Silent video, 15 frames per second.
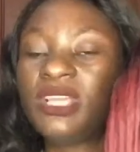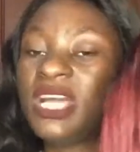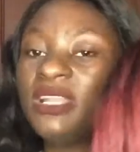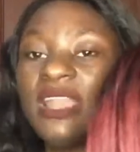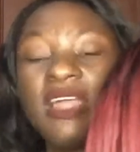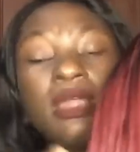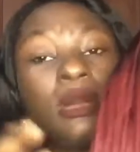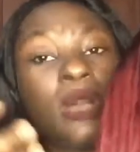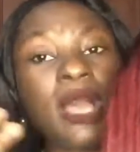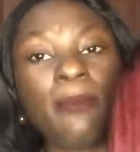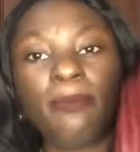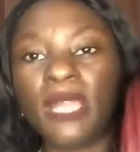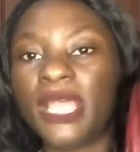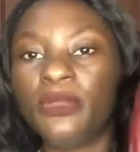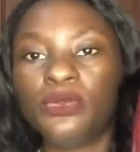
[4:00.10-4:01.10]
you can
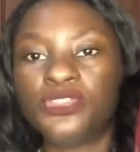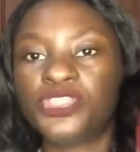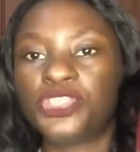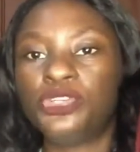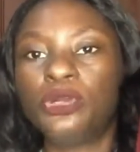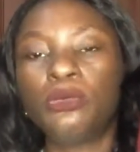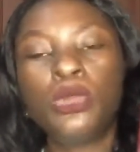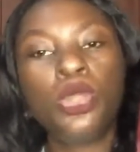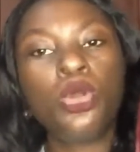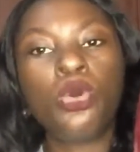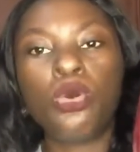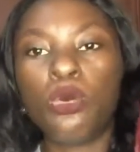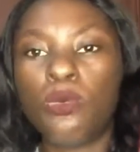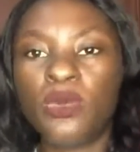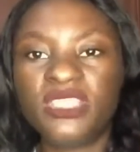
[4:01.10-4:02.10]
now apply your serum
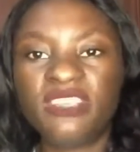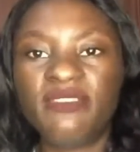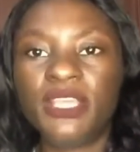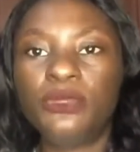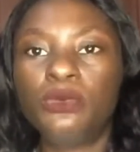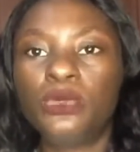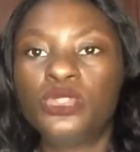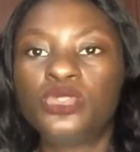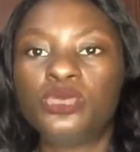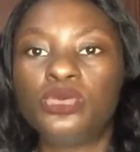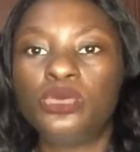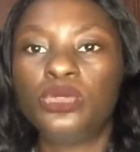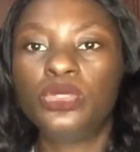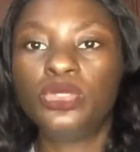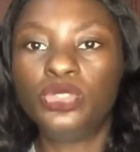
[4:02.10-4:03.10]
or whatever you want
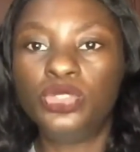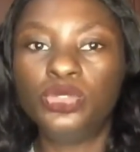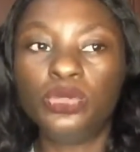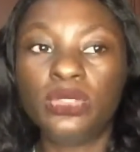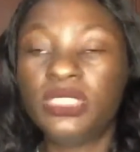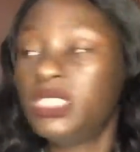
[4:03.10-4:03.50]
to do